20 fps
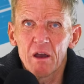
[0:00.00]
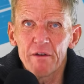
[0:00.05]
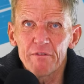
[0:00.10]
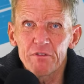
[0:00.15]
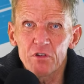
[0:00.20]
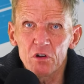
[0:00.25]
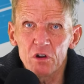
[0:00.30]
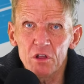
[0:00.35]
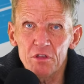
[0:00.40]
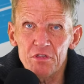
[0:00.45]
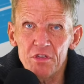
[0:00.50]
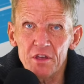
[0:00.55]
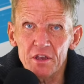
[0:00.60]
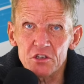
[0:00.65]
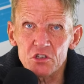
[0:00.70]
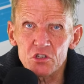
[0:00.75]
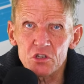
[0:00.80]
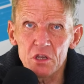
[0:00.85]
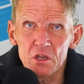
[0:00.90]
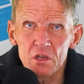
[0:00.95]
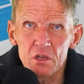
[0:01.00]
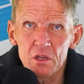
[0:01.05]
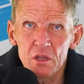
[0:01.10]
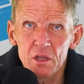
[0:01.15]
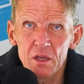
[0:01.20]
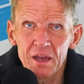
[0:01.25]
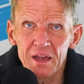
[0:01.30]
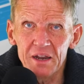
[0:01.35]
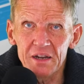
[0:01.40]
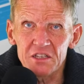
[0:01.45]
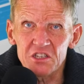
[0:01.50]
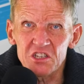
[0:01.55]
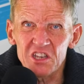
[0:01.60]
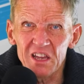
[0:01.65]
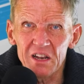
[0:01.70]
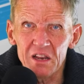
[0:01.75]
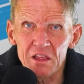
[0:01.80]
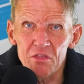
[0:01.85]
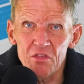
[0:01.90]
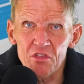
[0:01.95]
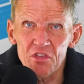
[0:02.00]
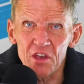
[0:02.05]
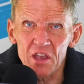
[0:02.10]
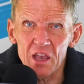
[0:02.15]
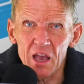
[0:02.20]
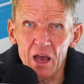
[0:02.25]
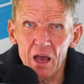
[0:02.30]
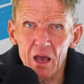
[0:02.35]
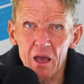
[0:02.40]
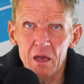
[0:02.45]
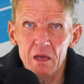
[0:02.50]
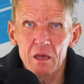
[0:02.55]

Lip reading: I've got a thick skin and it's getting thicker.